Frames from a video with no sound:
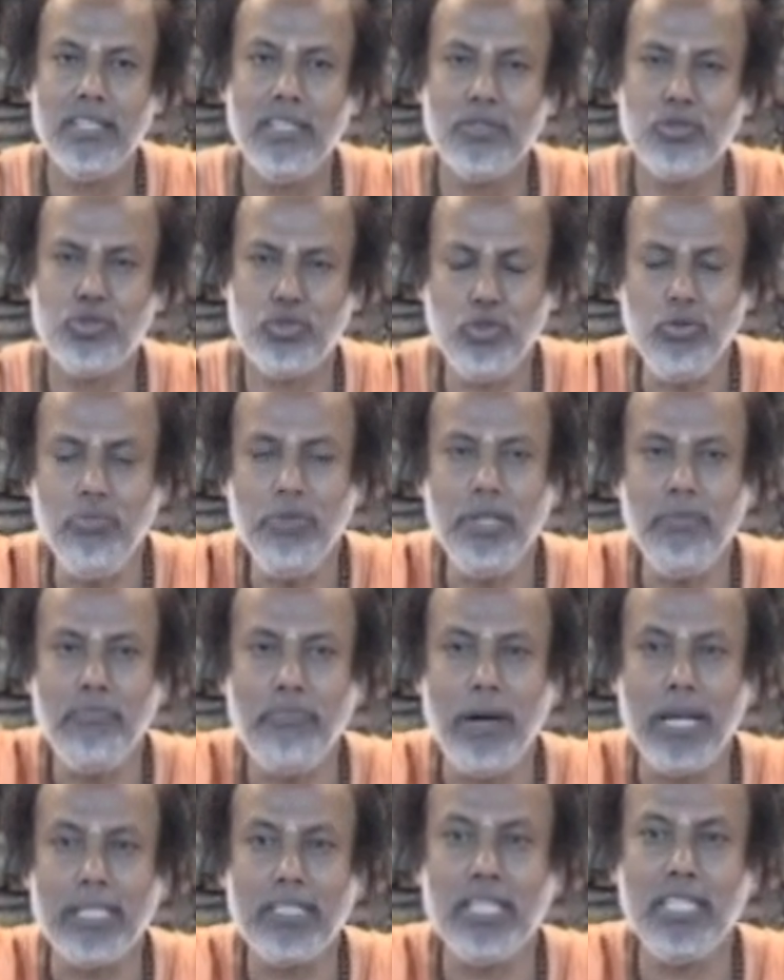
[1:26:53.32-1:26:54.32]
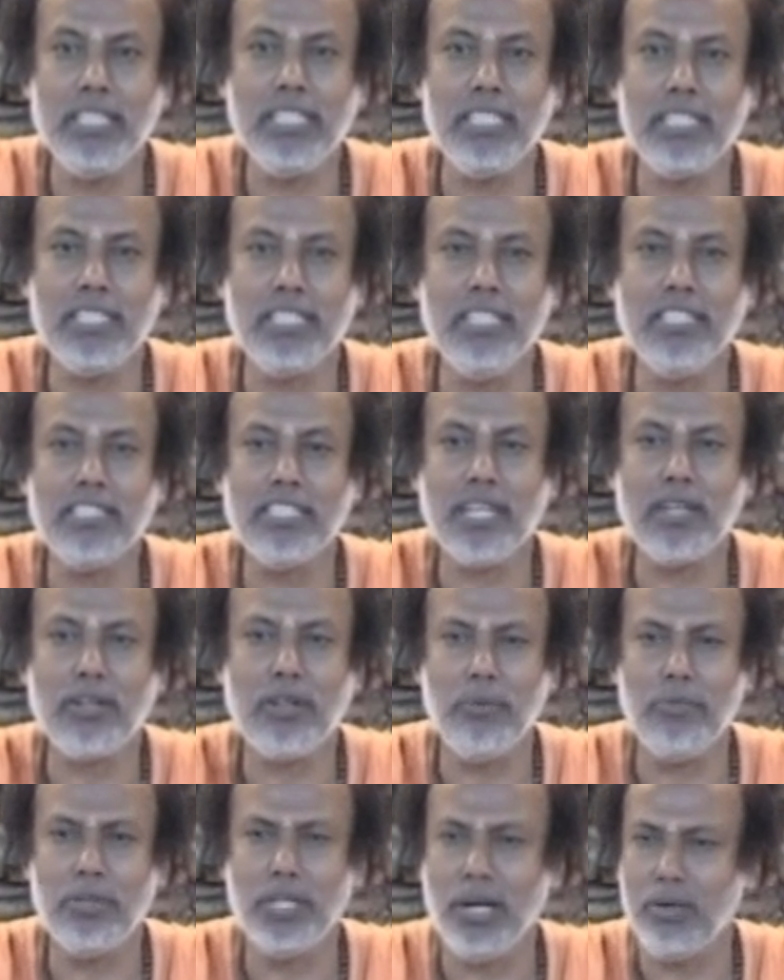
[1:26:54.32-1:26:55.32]
So many pathetic tales are
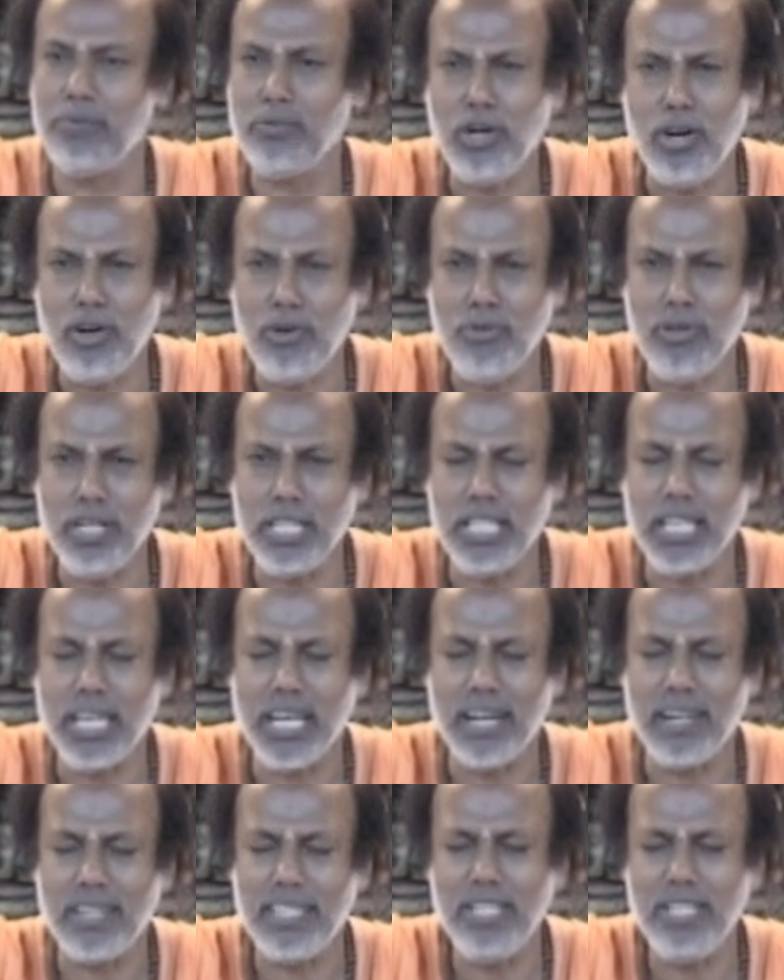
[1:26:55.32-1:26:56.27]
coming up. Not only there.